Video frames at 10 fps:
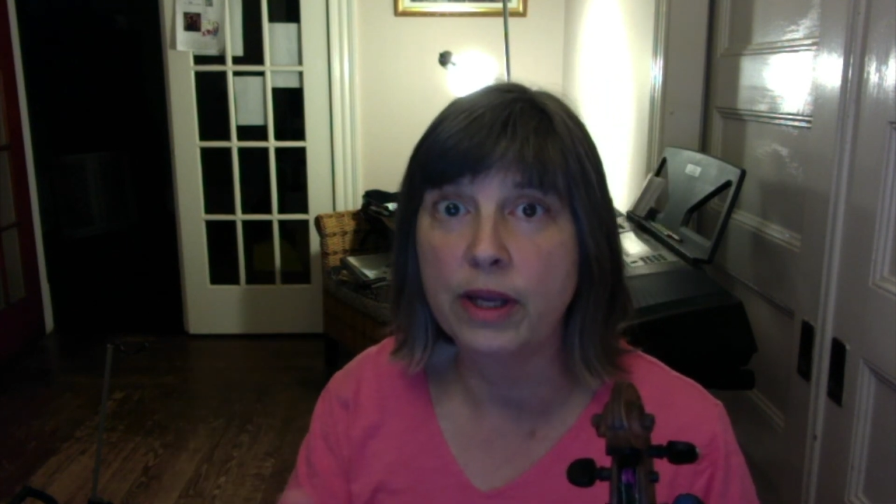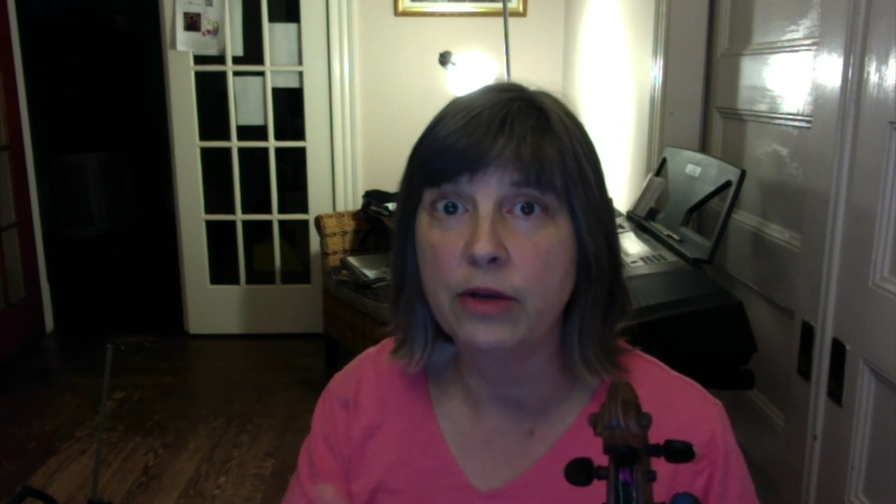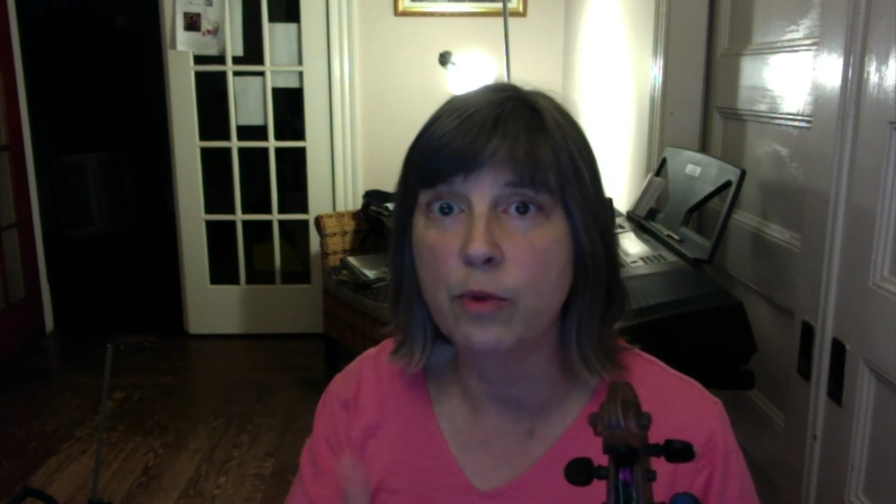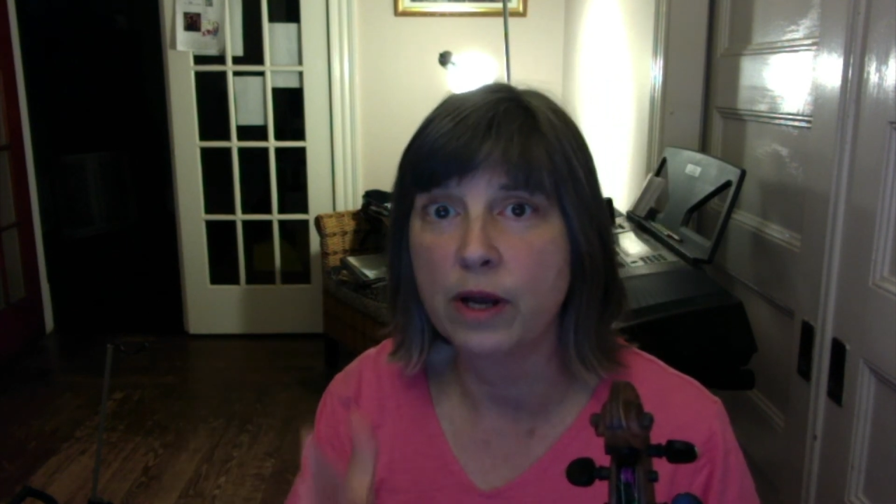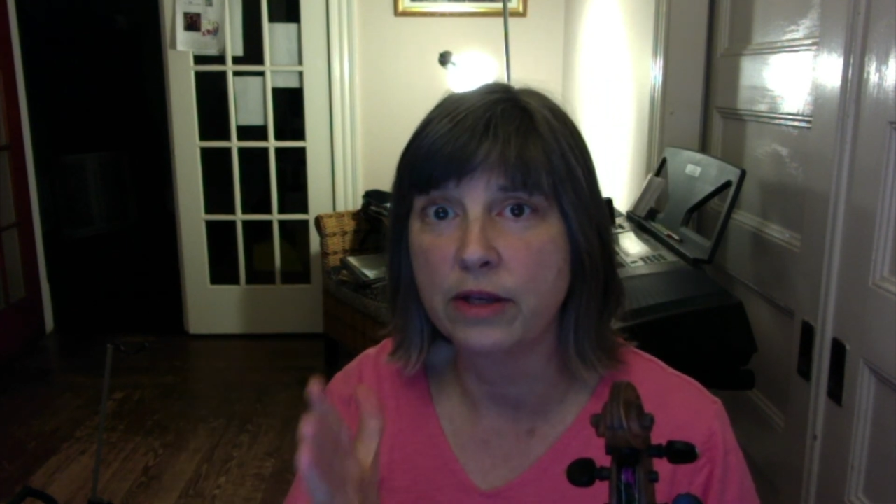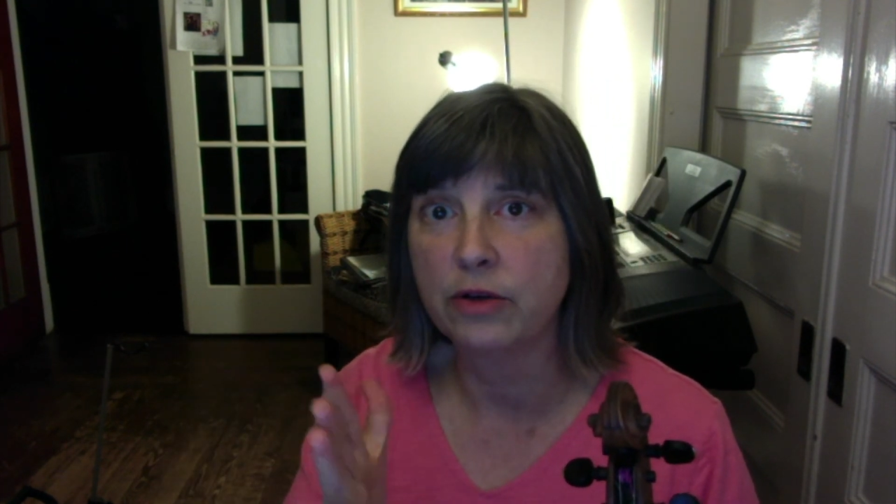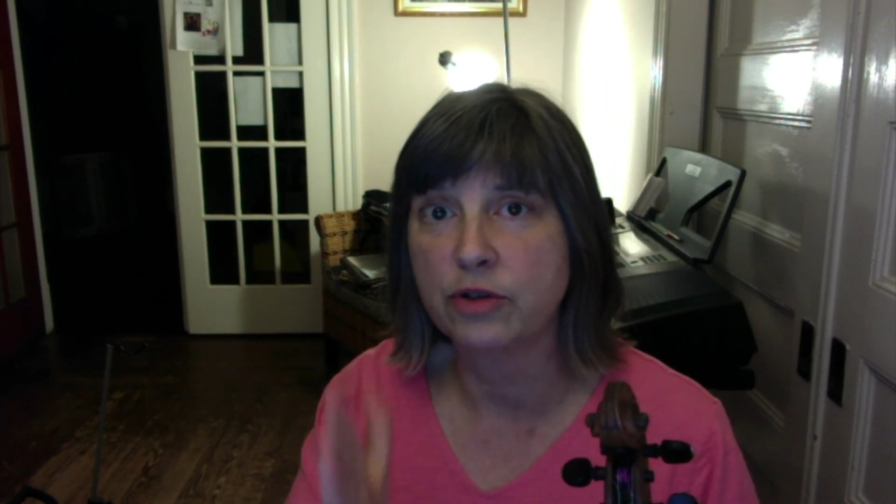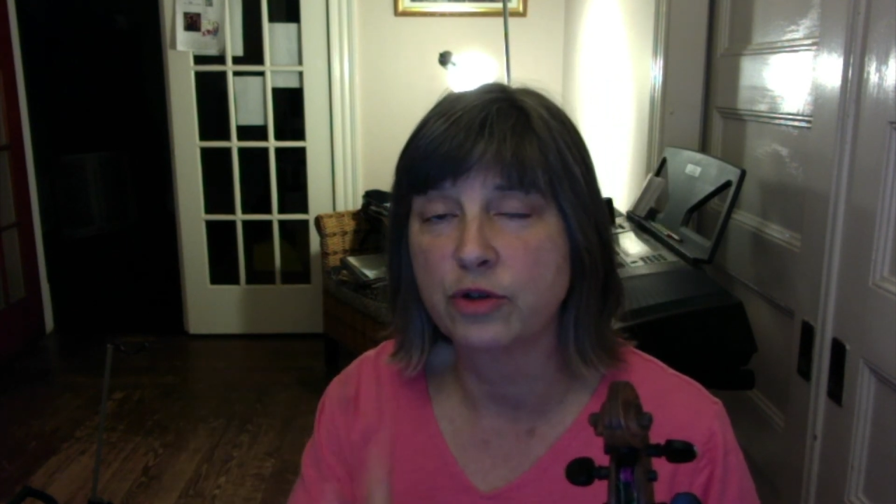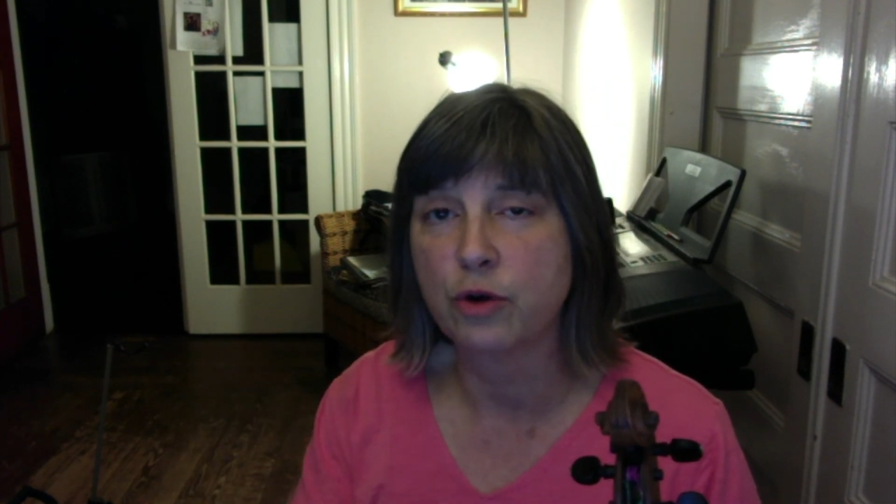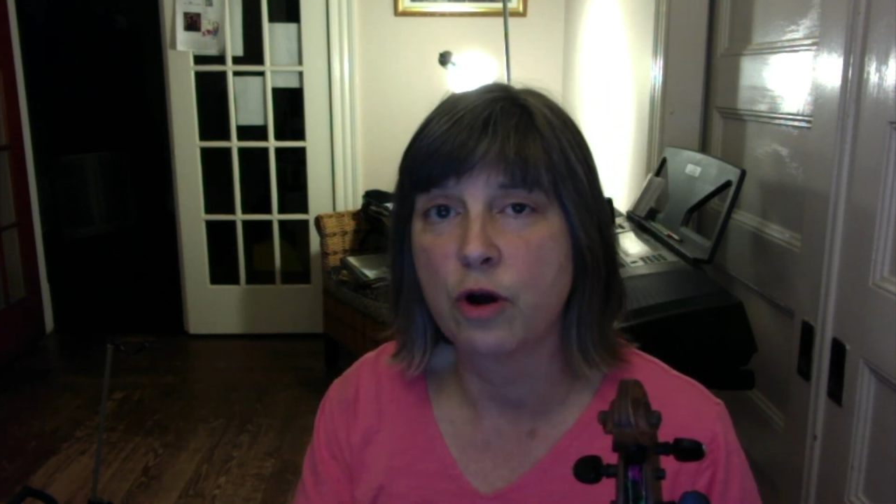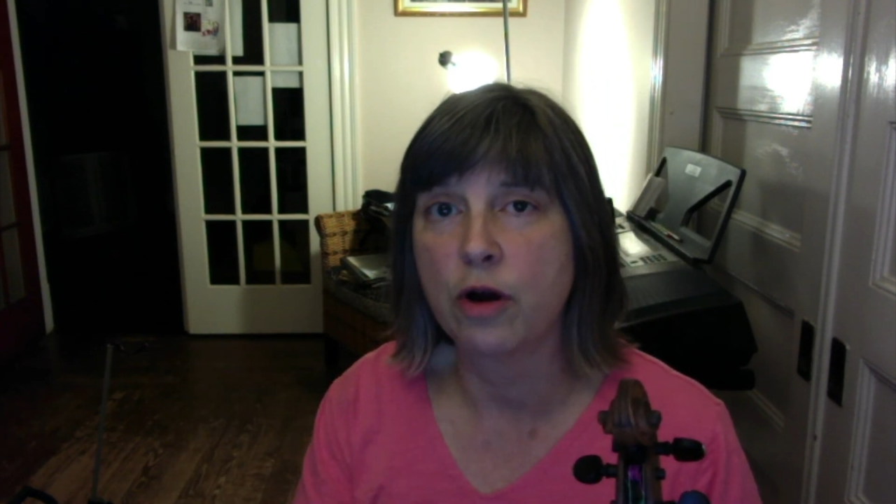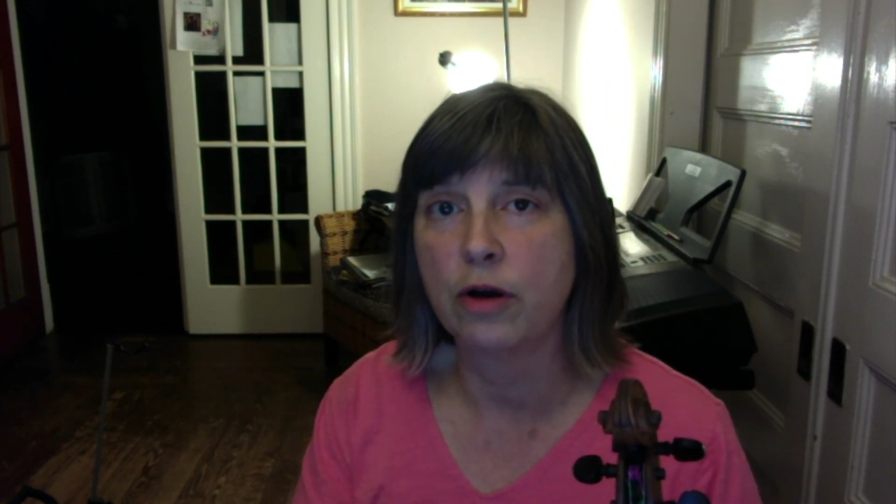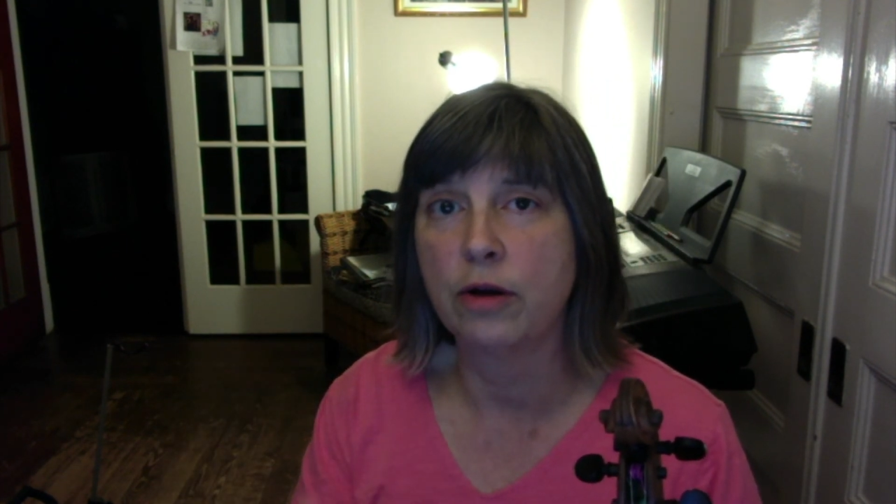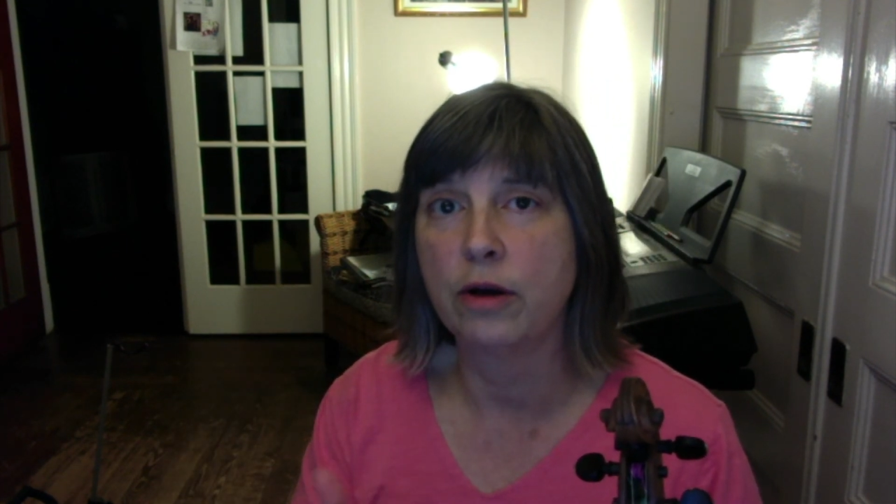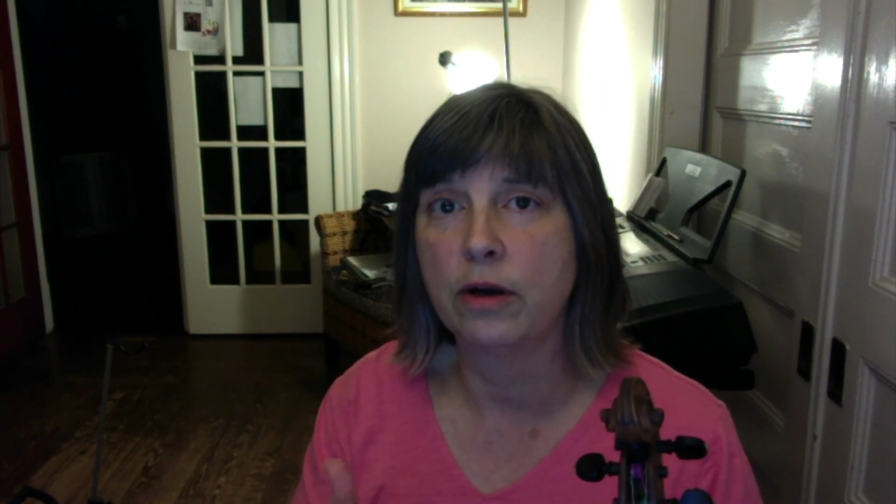You want your
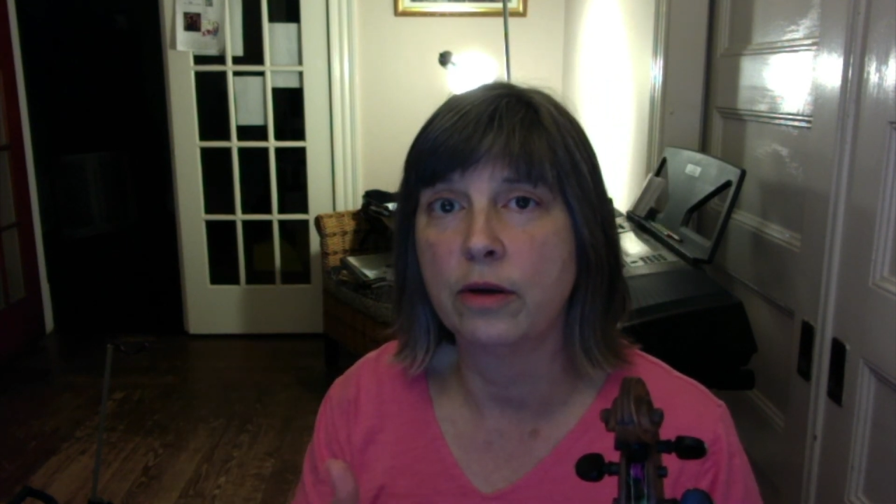strong